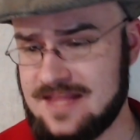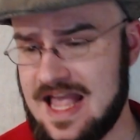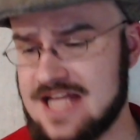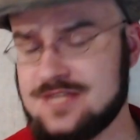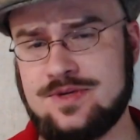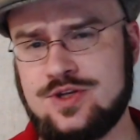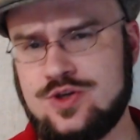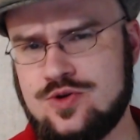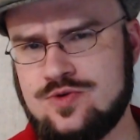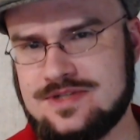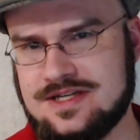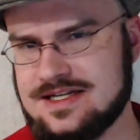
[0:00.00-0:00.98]
has been
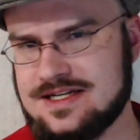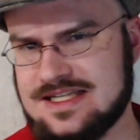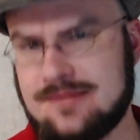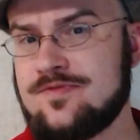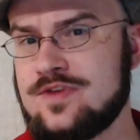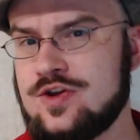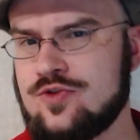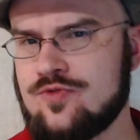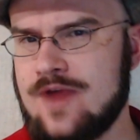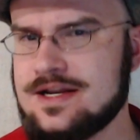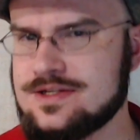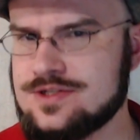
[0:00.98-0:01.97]
used in some of the
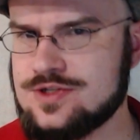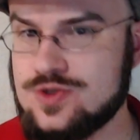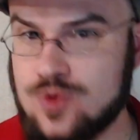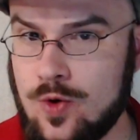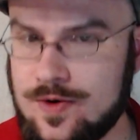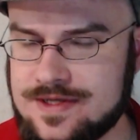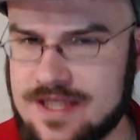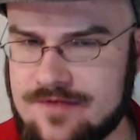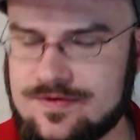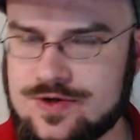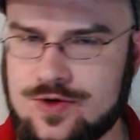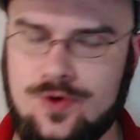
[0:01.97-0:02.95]
greatest stories
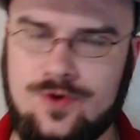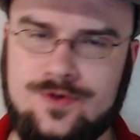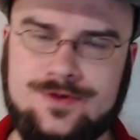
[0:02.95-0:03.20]
ever told.